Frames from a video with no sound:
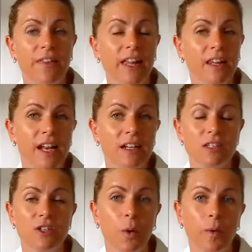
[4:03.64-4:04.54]
that they let
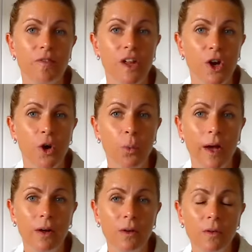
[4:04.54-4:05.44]
us know if they're not
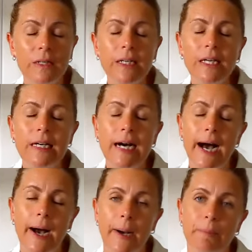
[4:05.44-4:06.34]
well.
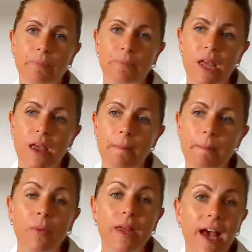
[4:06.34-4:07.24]

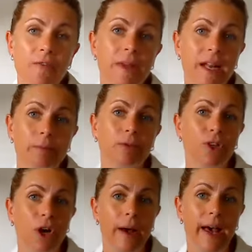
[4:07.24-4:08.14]
But we have been able to
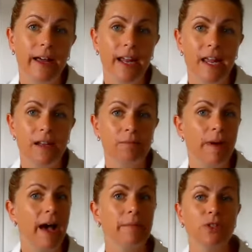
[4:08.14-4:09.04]
go out and
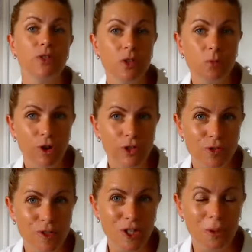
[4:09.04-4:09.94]
perhaps do some
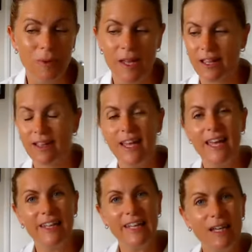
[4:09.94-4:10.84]
grocery shopping,
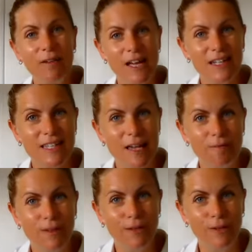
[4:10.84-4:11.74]
leave that
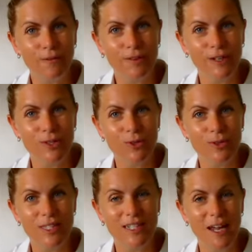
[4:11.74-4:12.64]
safely on the front
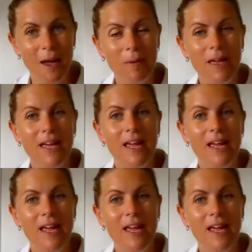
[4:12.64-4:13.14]
doorstep,